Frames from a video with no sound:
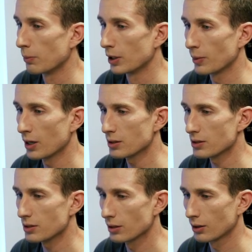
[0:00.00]

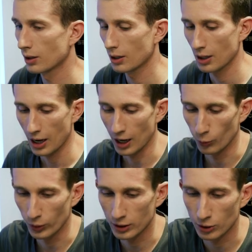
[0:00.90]
Minimize
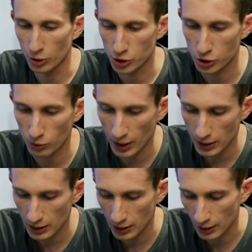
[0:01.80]
and we can go
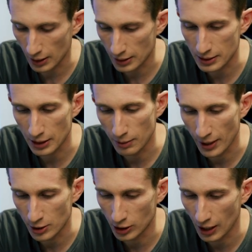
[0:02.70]
straight here and see the
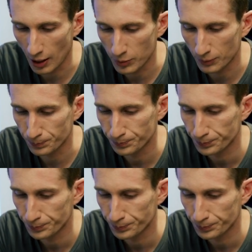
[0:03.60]
magic happen.